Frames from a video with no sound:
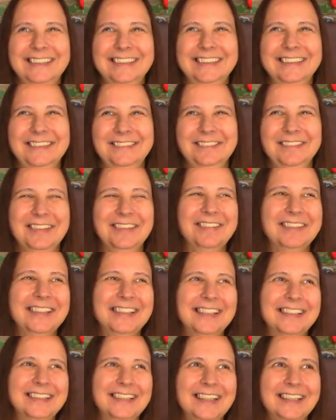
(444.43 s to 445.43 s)
Maybe
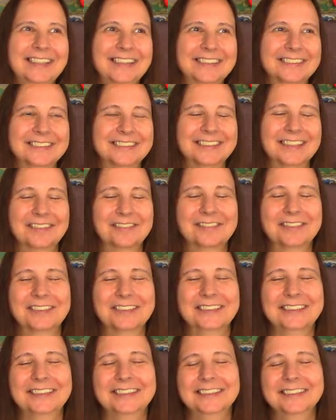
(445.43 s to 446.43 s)
they like their
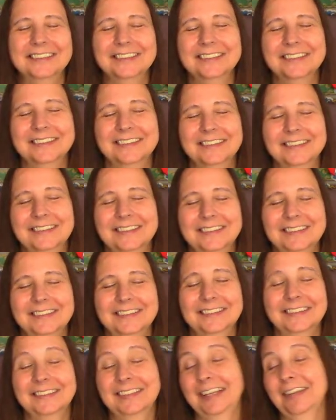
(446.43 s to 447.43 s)
suffering.
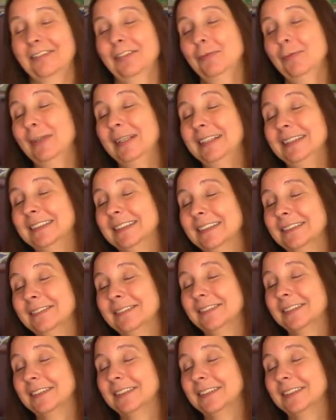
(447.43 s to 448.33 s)
Everybody's different.